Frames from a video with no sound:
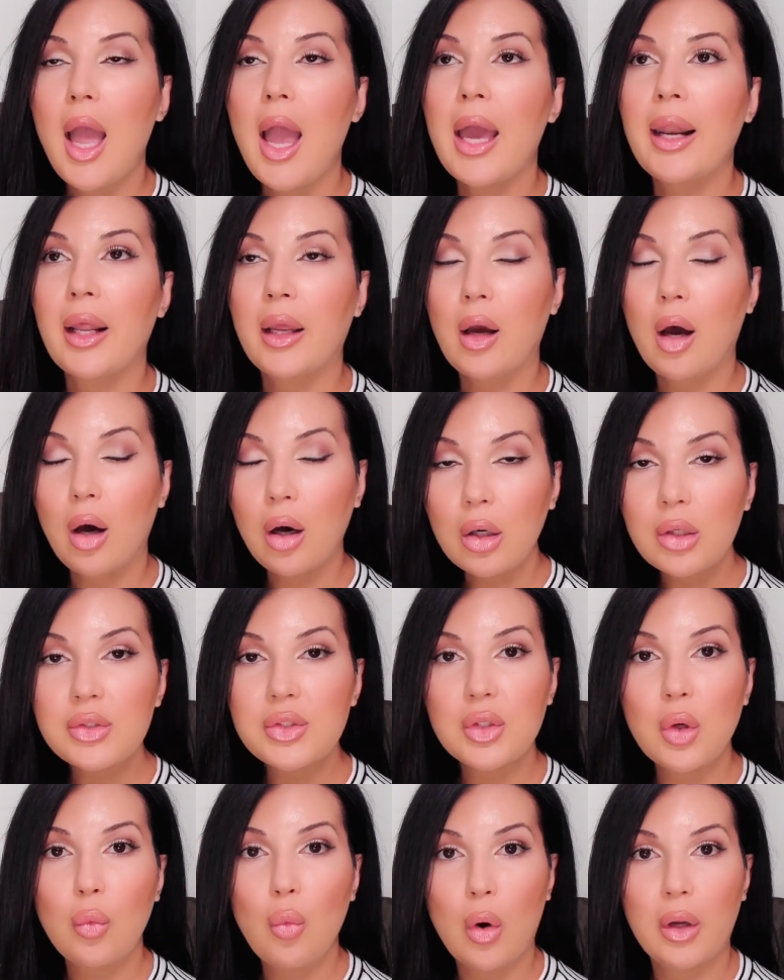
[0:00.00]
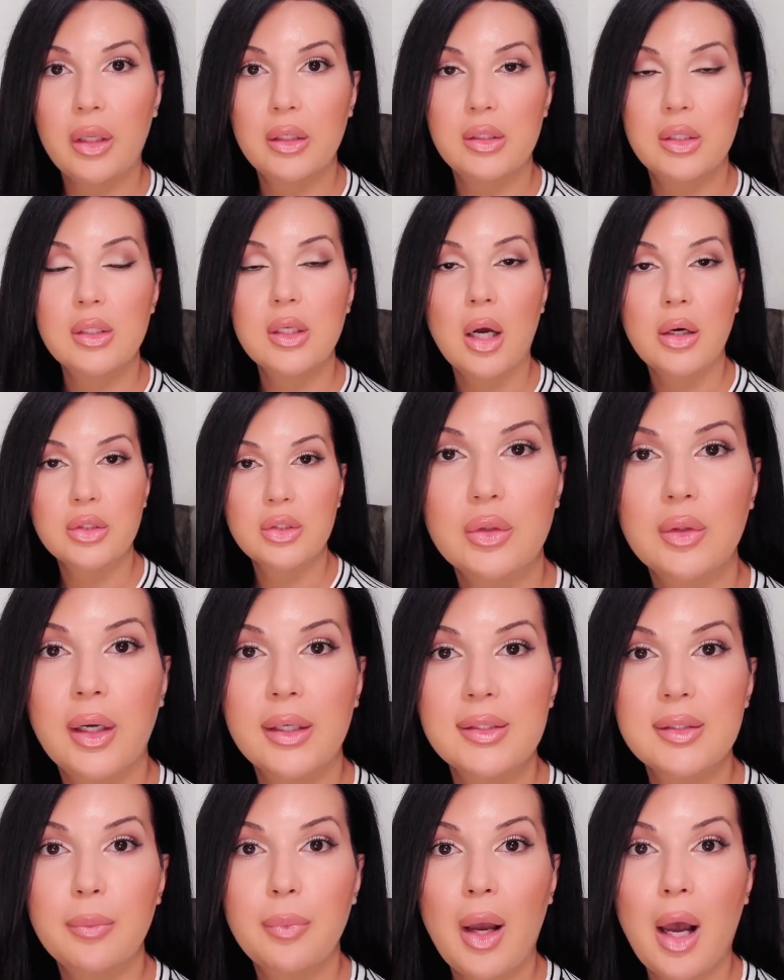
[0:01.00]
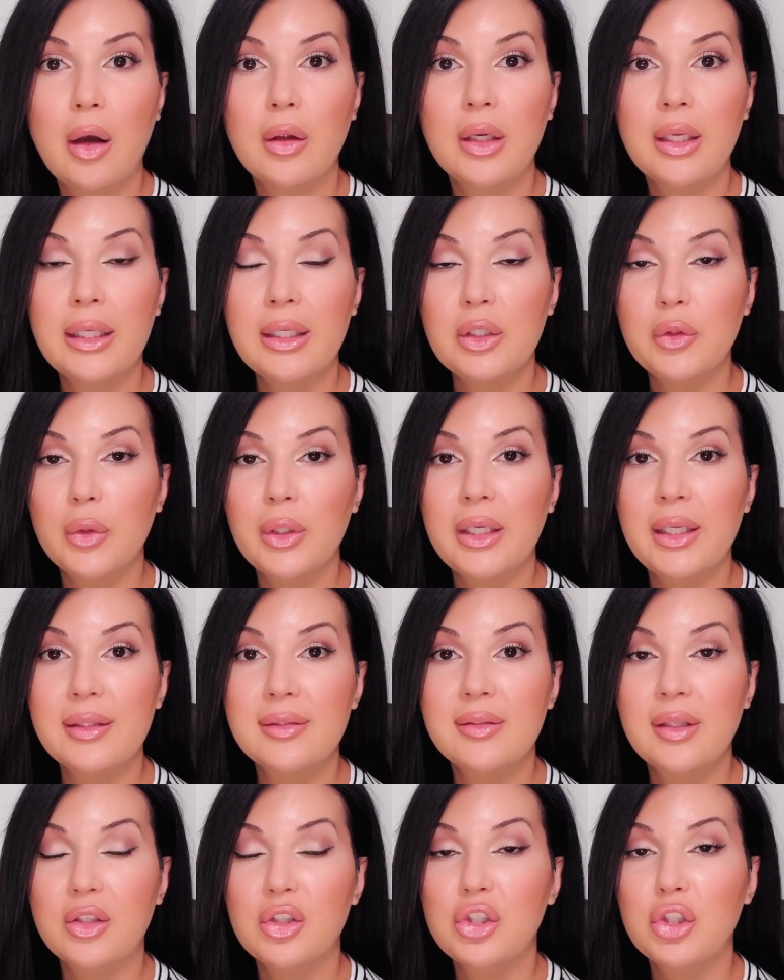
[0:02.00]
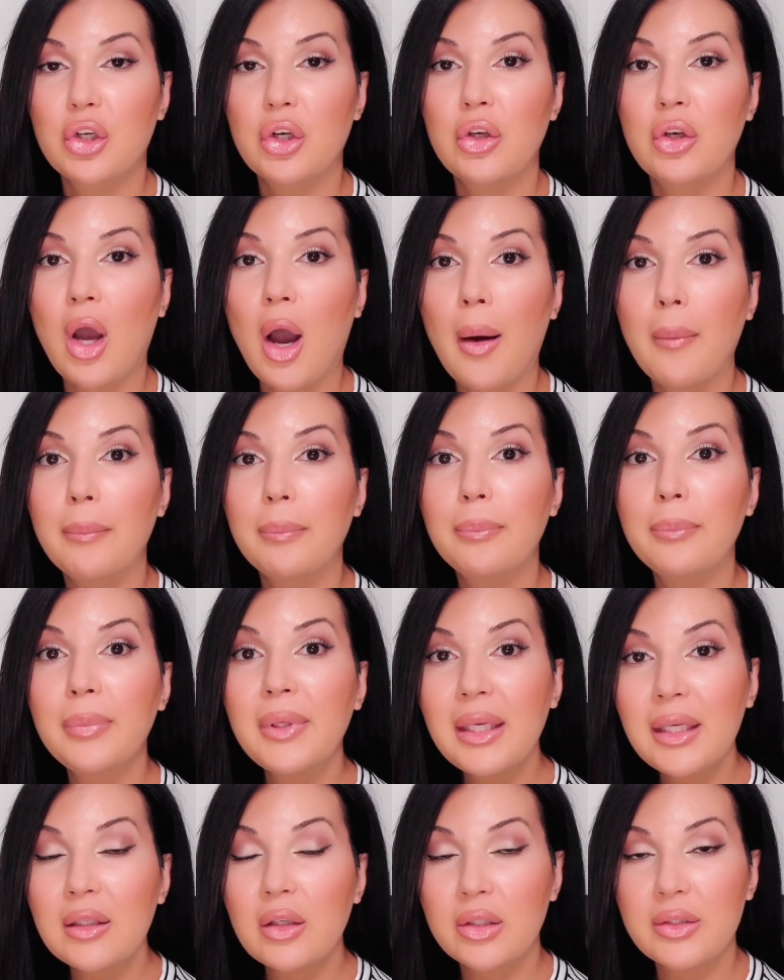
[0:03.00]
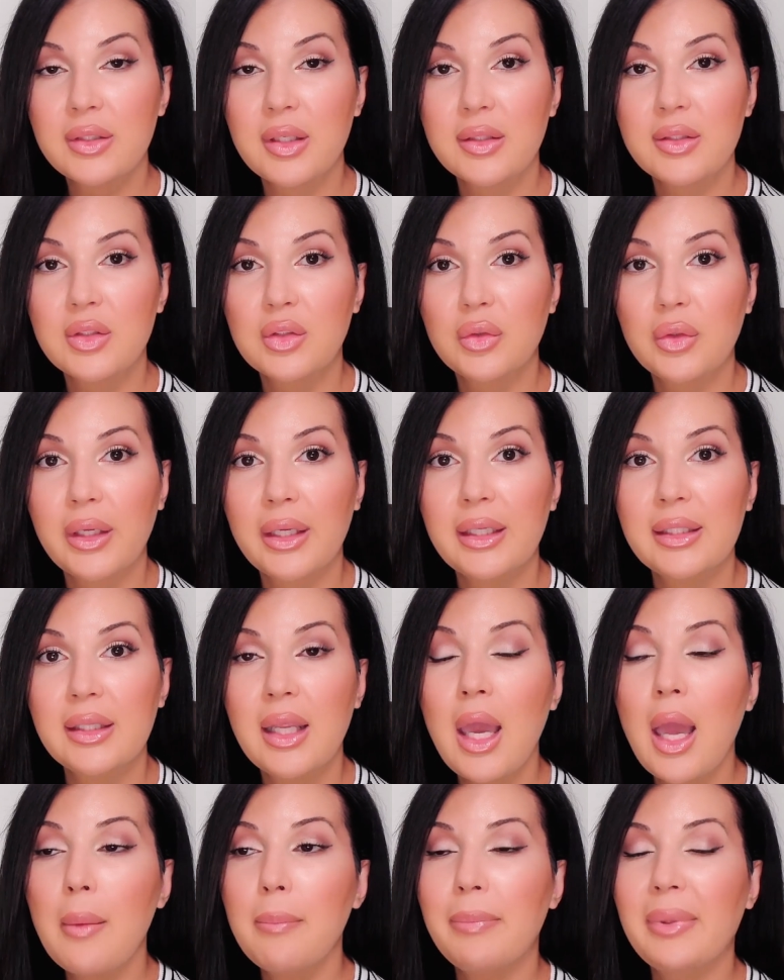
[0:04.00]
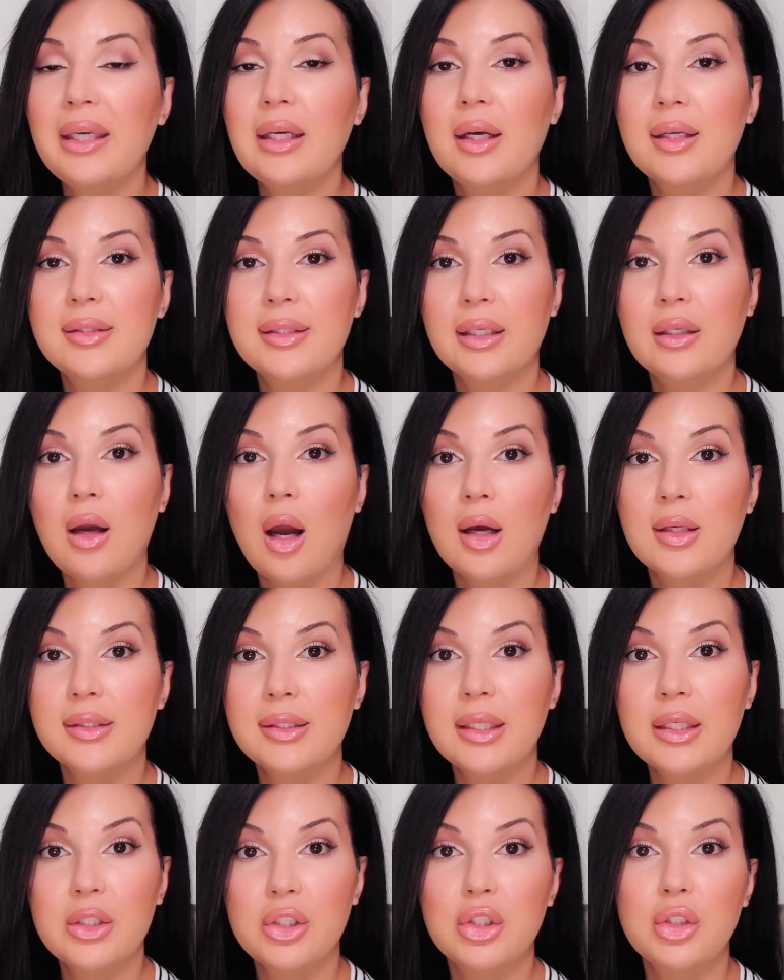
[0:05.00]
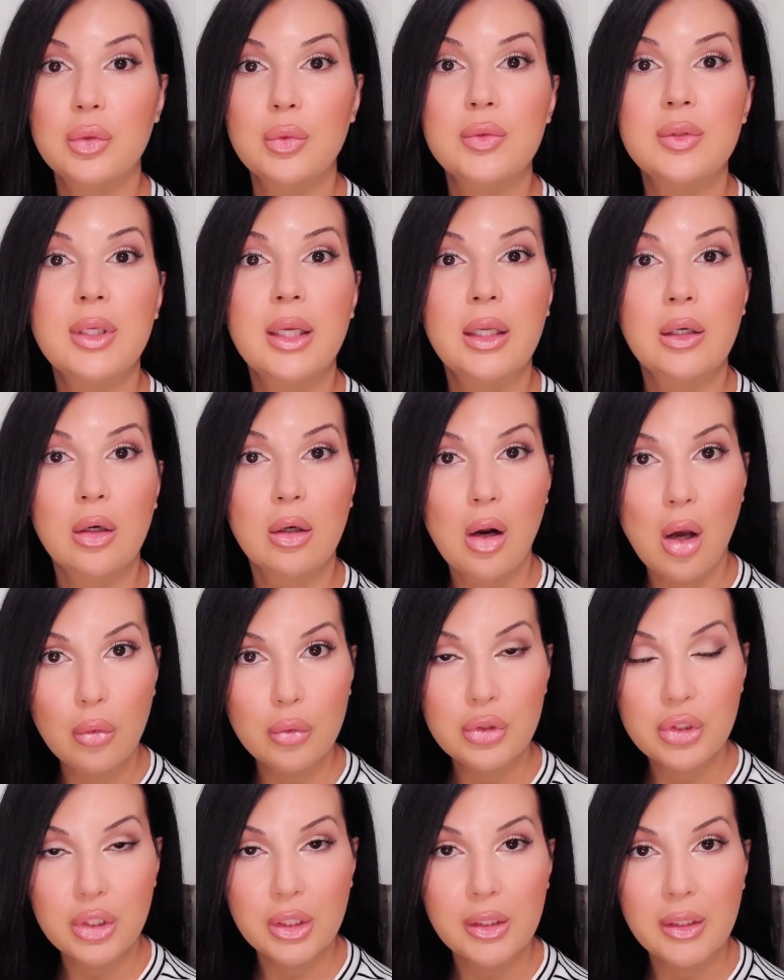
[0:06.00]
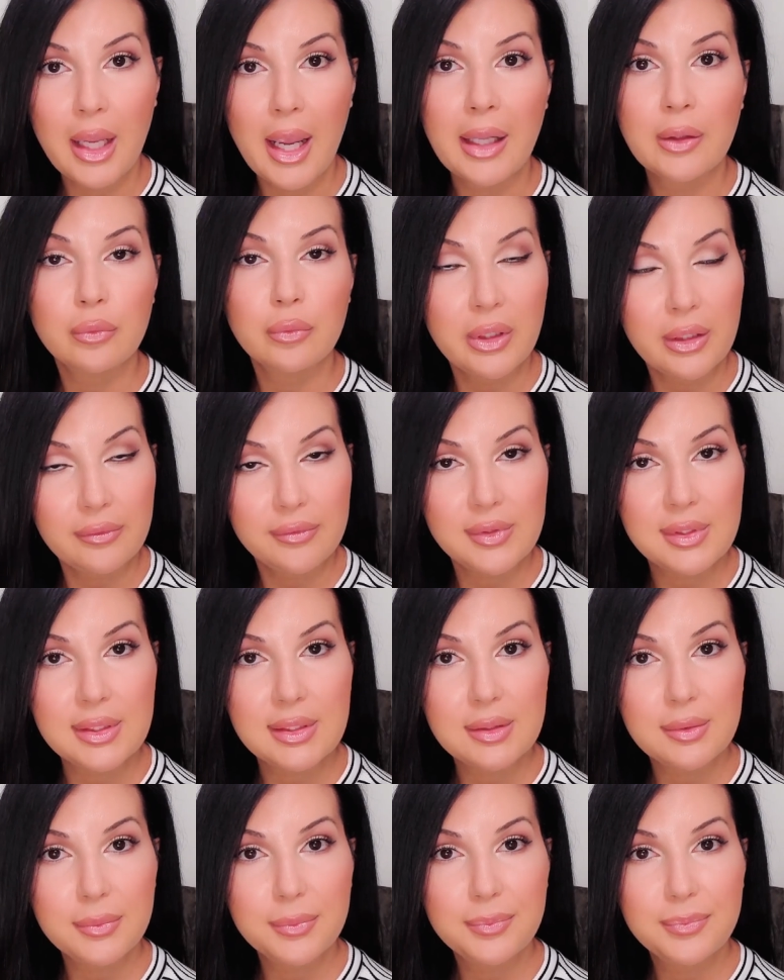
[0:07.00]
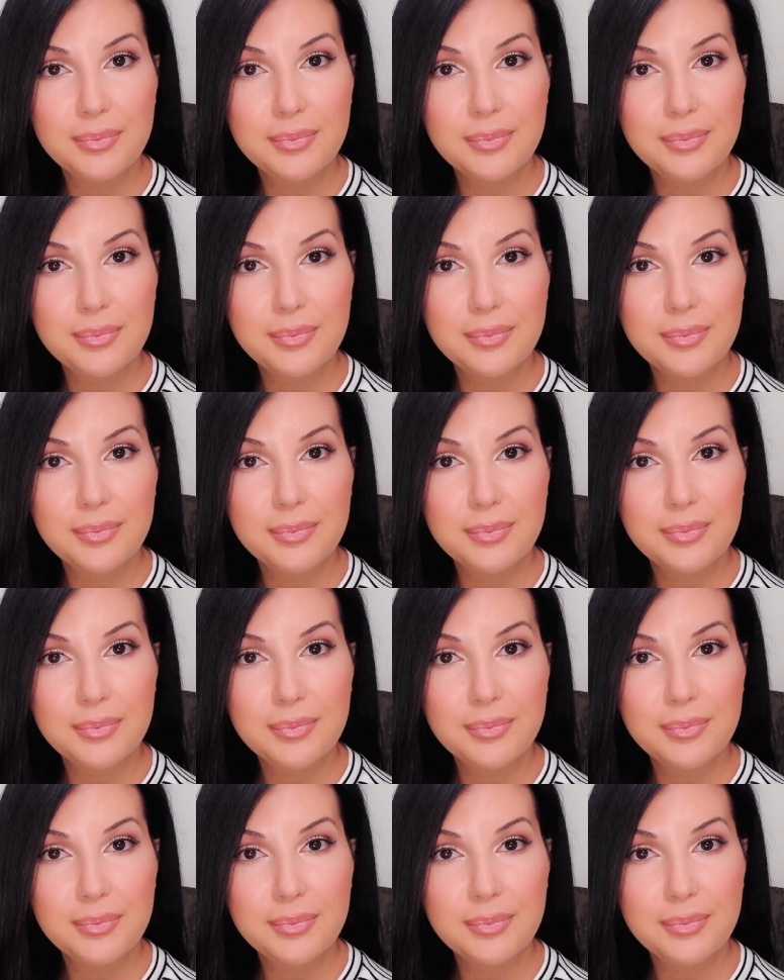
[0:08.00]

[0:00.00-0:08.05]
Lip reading: And I also wanted to talk to you guys about ingredients that should not be in our sunscreen because they cause issues in our ocean and reefs.